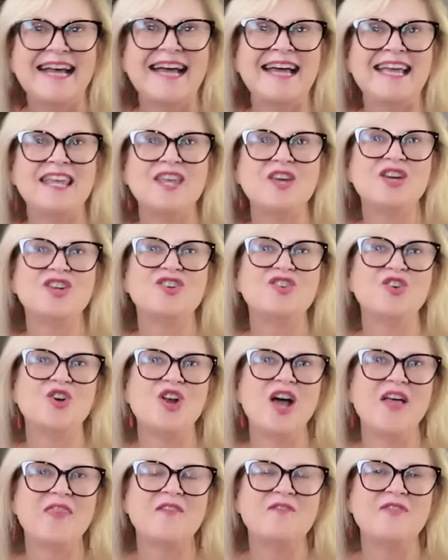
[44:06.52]
You can turn
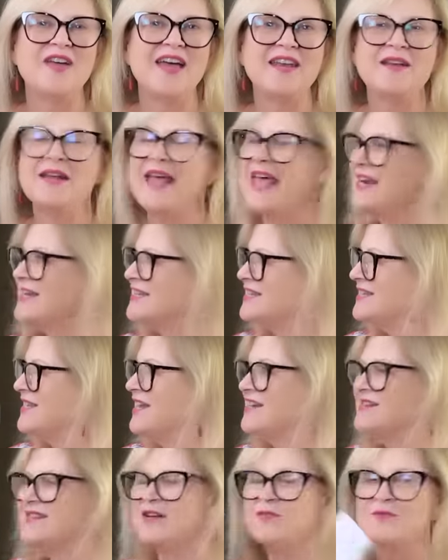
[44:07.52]
on the vent and it
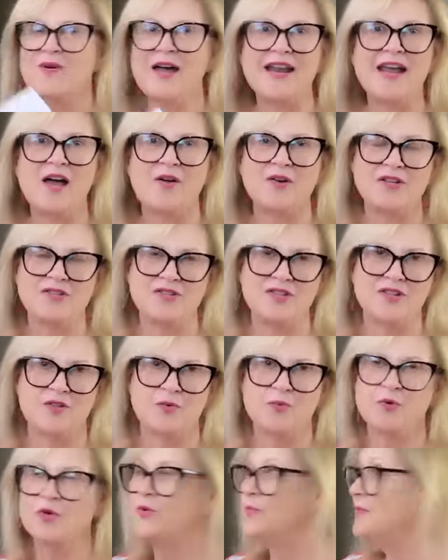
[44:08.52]
sucks it right out into the
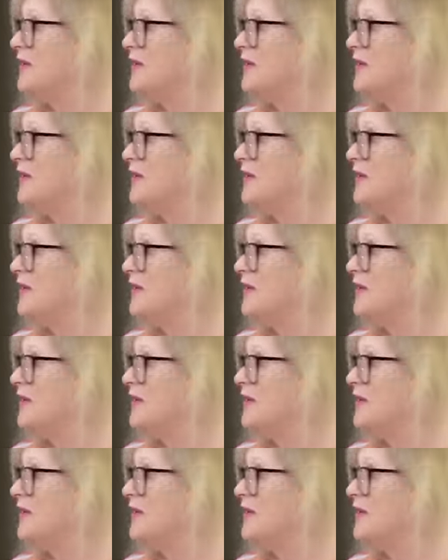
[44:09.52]
room.